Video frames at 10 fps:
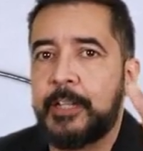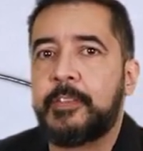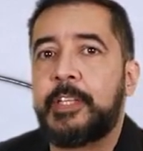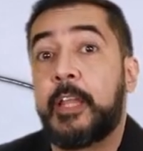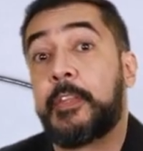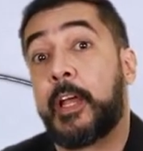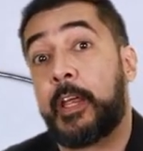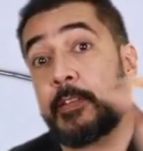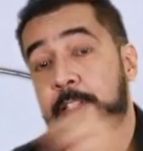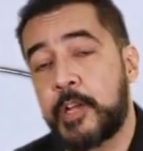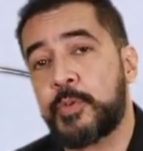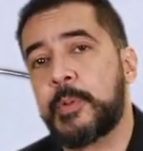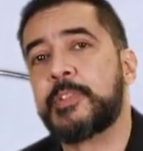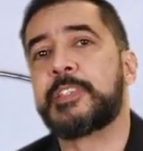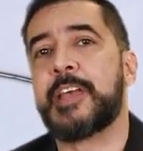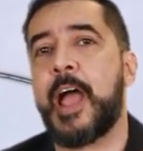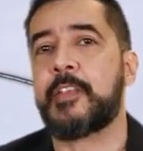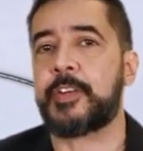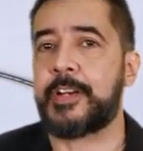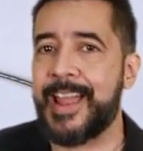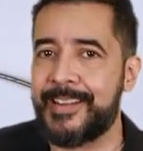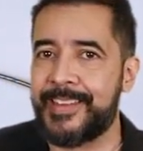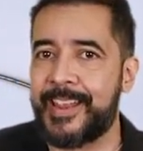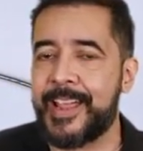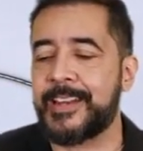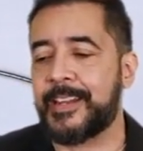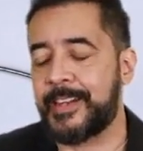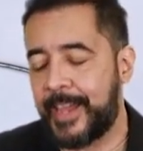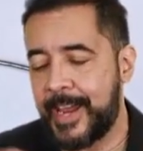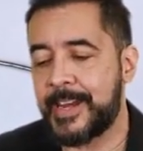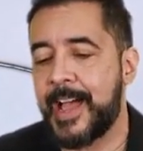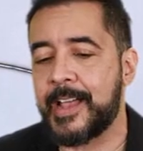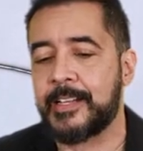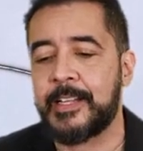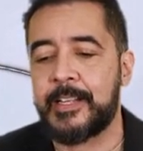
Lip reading: than the central incisor and the canine,